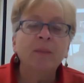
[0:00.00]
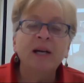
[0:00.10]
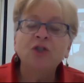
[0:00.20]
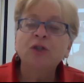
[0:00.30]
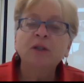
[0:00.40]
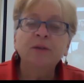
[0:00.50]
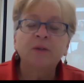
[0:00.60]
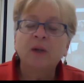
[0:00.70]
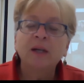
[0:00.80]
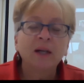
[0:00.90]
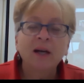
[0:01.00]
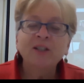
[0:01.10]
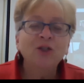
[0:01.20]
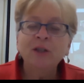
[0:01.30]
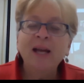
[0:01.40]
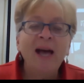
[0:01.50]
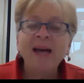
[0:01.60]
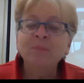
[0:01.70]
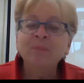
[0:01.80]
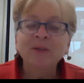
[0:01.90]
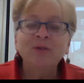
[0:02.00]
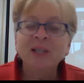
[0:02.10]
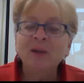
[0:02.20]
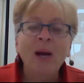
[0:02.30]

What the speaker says: I should have had him lifting